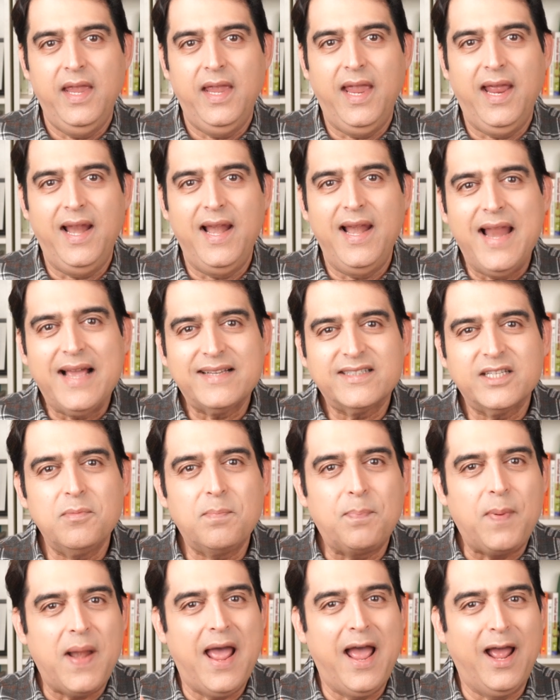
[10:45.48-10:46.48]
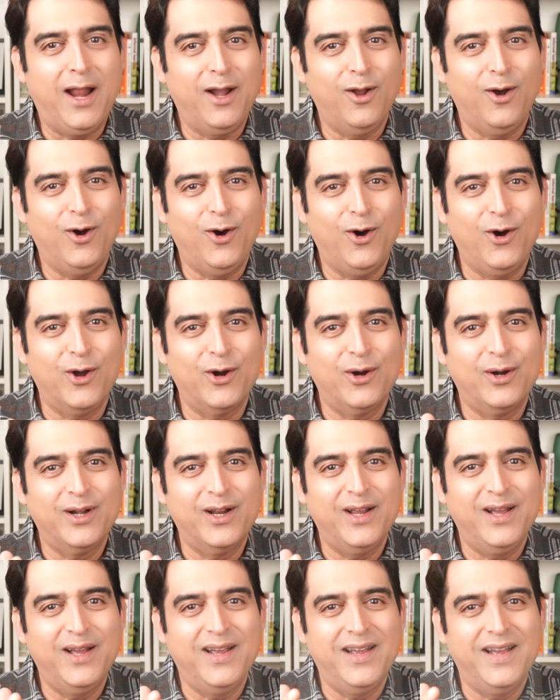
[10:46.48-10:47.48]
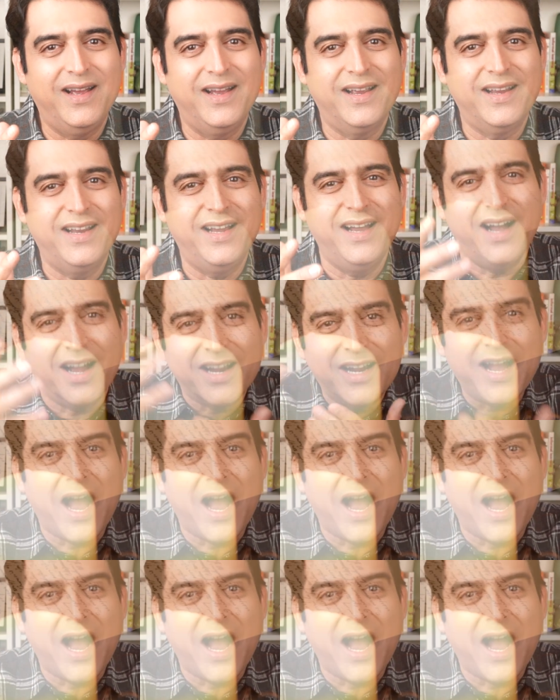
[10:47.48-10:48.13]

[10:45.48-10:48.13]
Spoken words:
a lesson plan or a